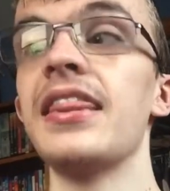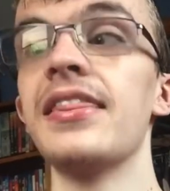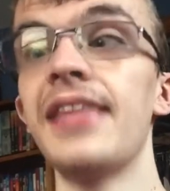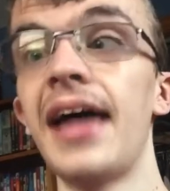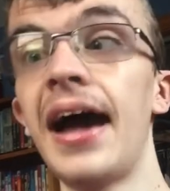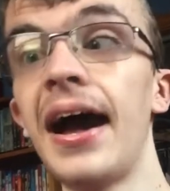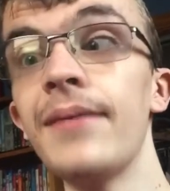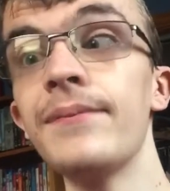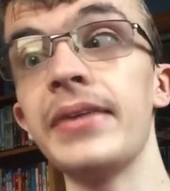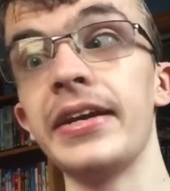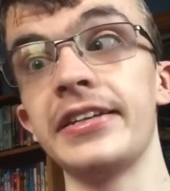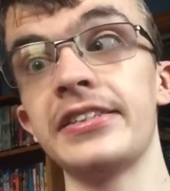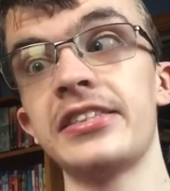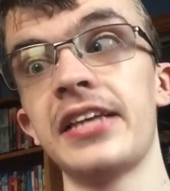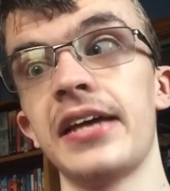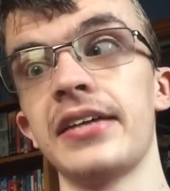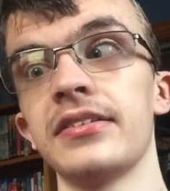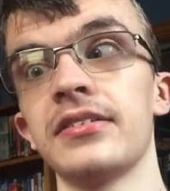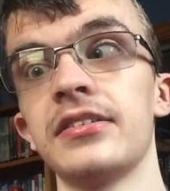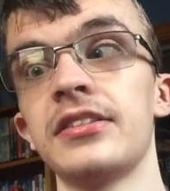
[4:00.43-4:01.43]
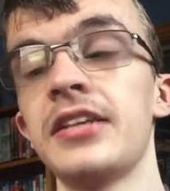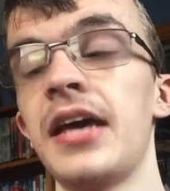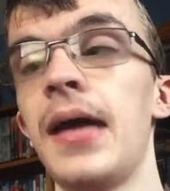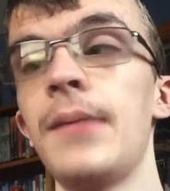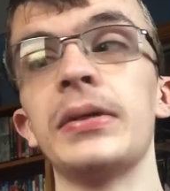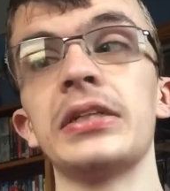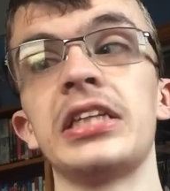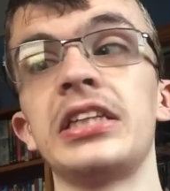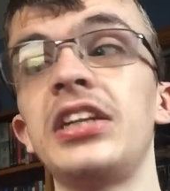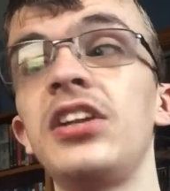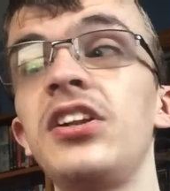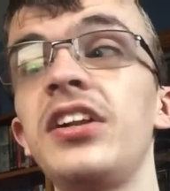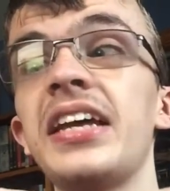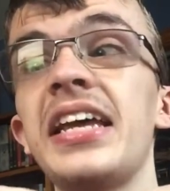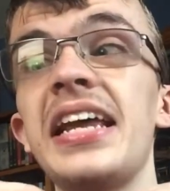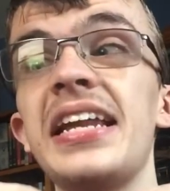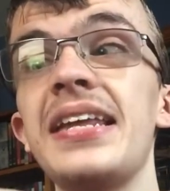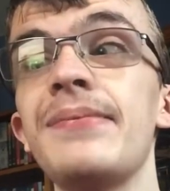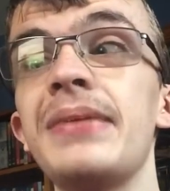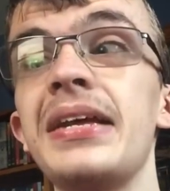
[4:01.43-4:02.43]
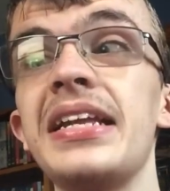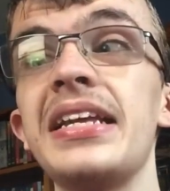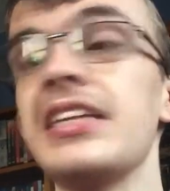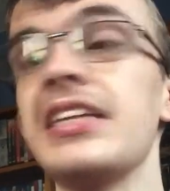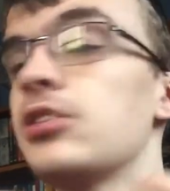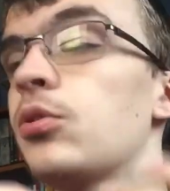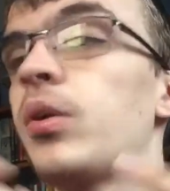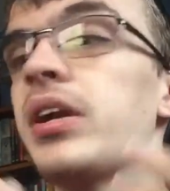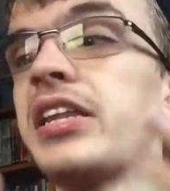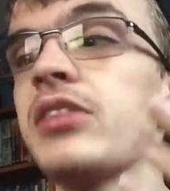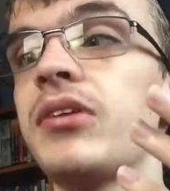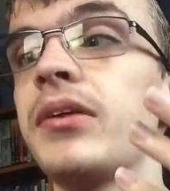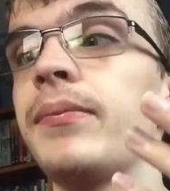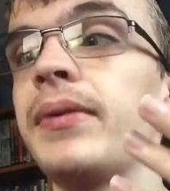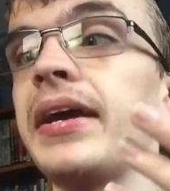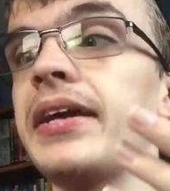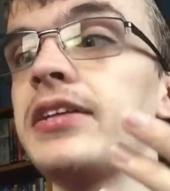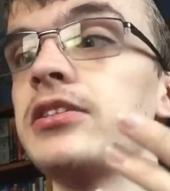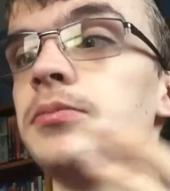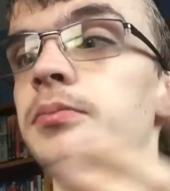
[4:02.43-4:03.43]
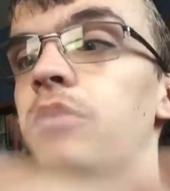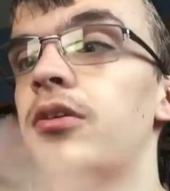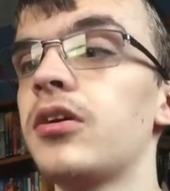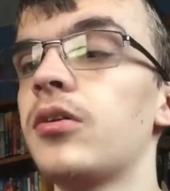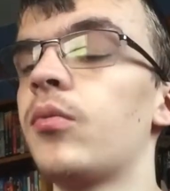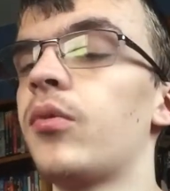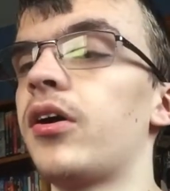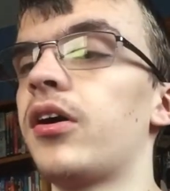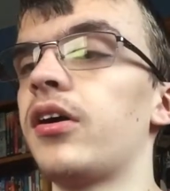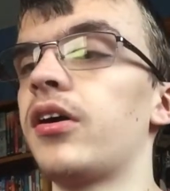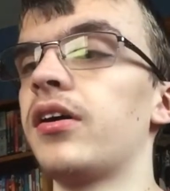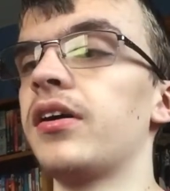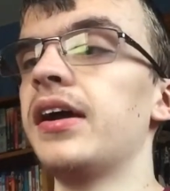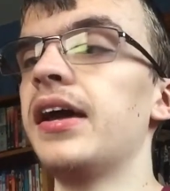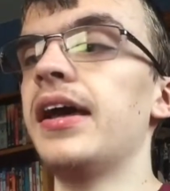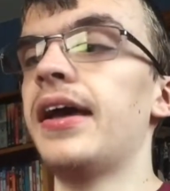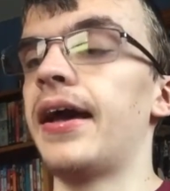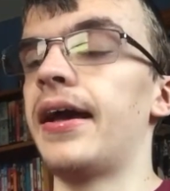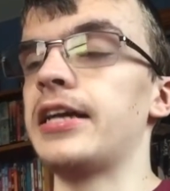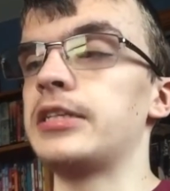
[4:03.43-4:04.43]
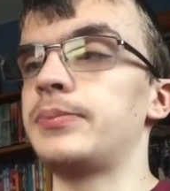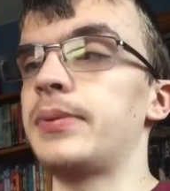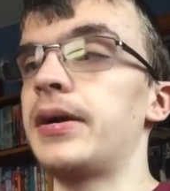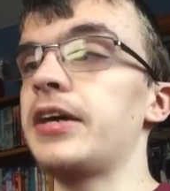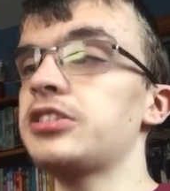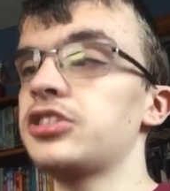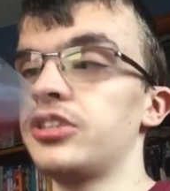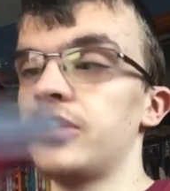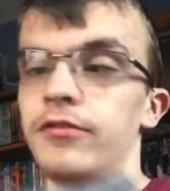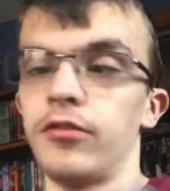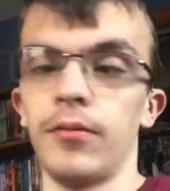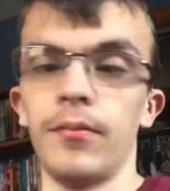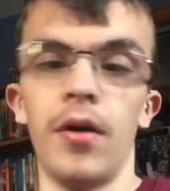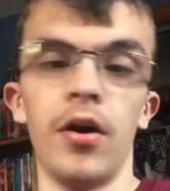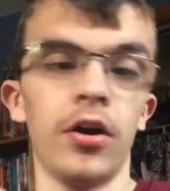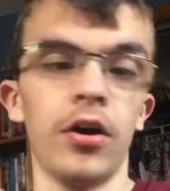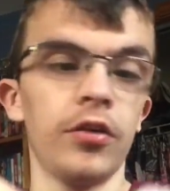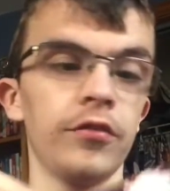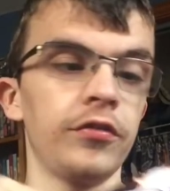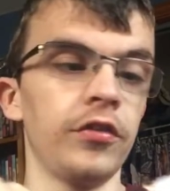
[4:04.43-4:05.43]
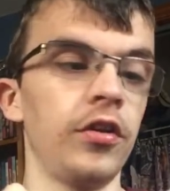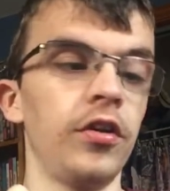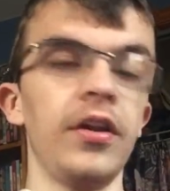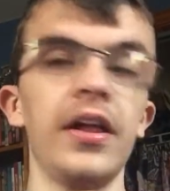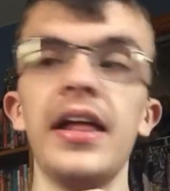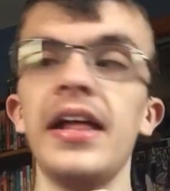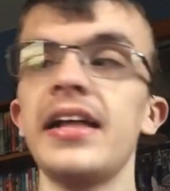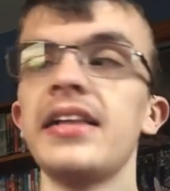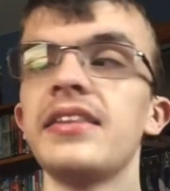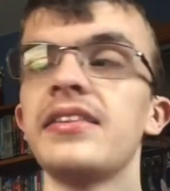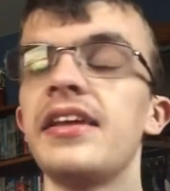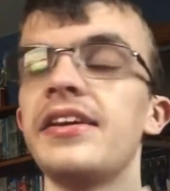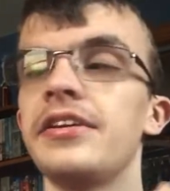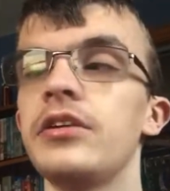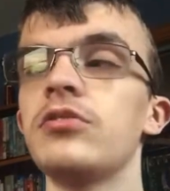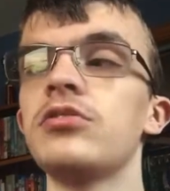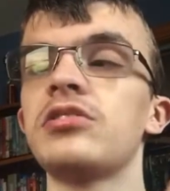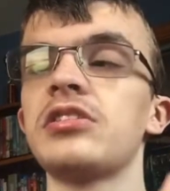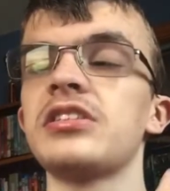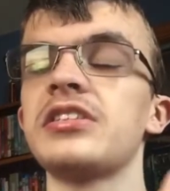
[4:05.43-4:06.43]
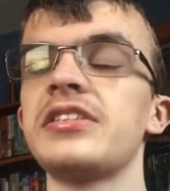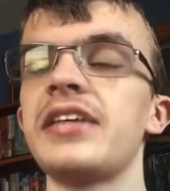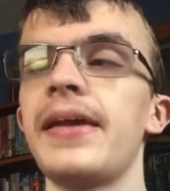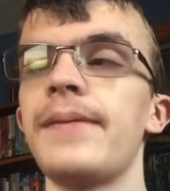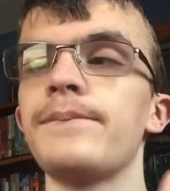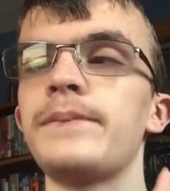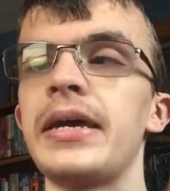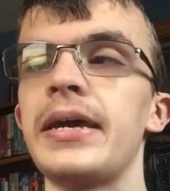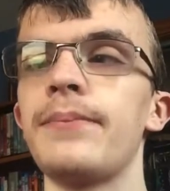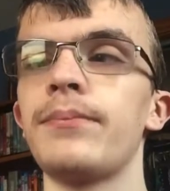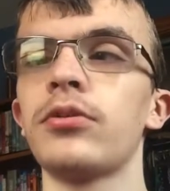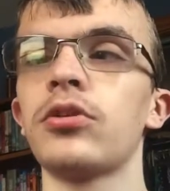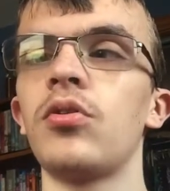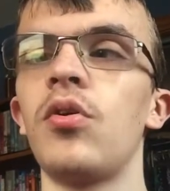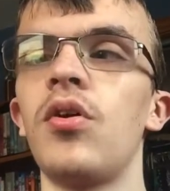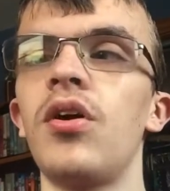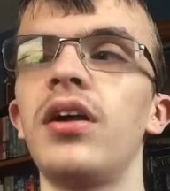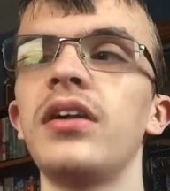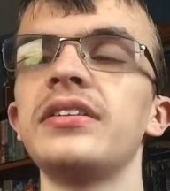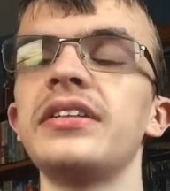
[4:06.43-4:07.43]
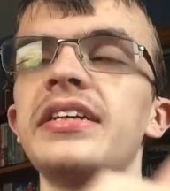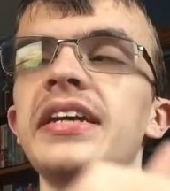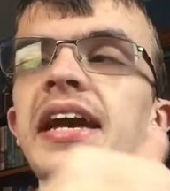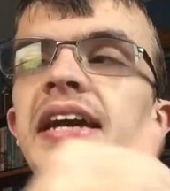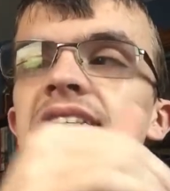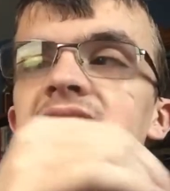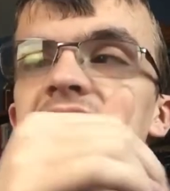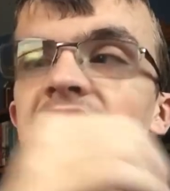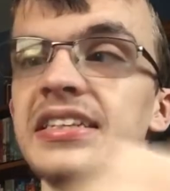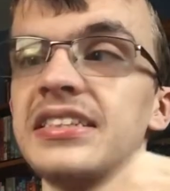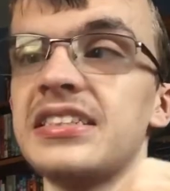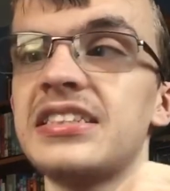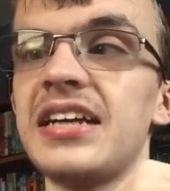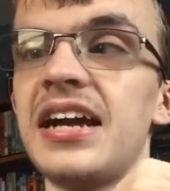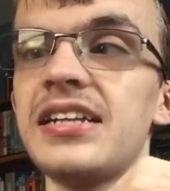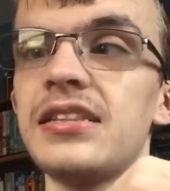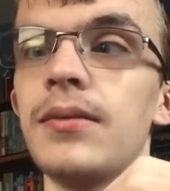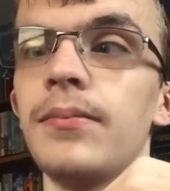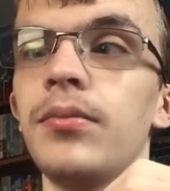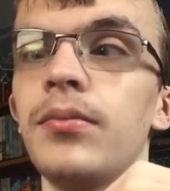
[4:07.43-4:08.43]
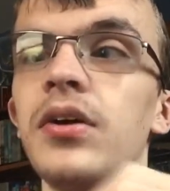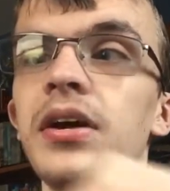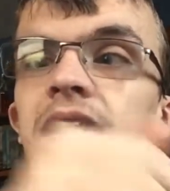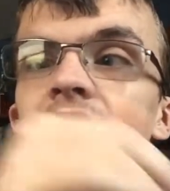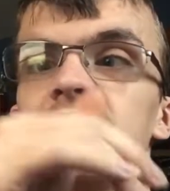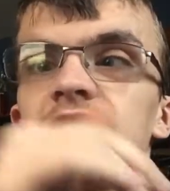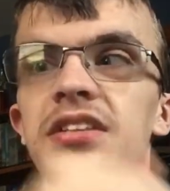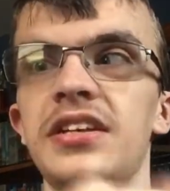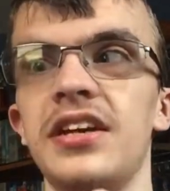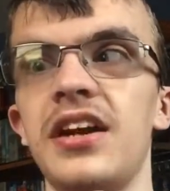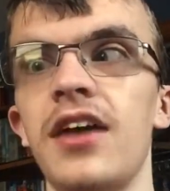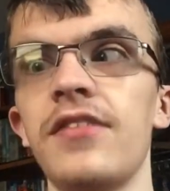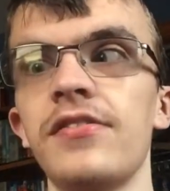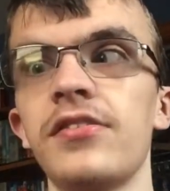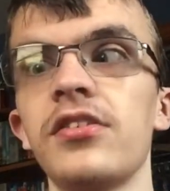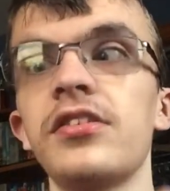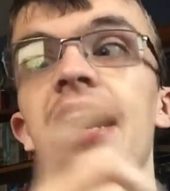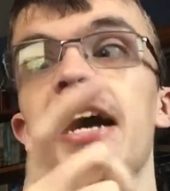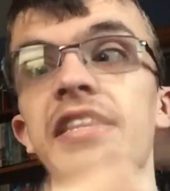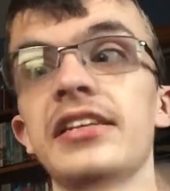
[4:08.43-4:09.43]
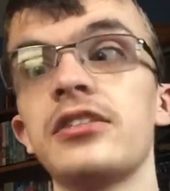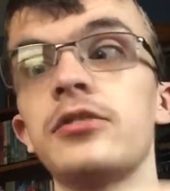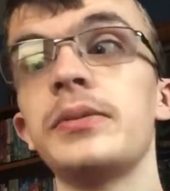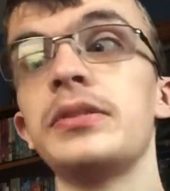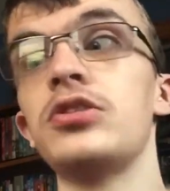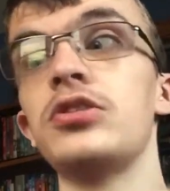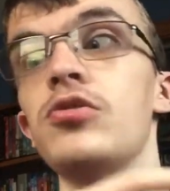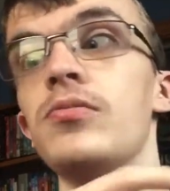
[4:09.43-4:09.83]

That makes sense. But the little itty bitty twenty three page book, where especially for Marvel, they use the same paper quality as inside the book as the cover. Yeah, this should be two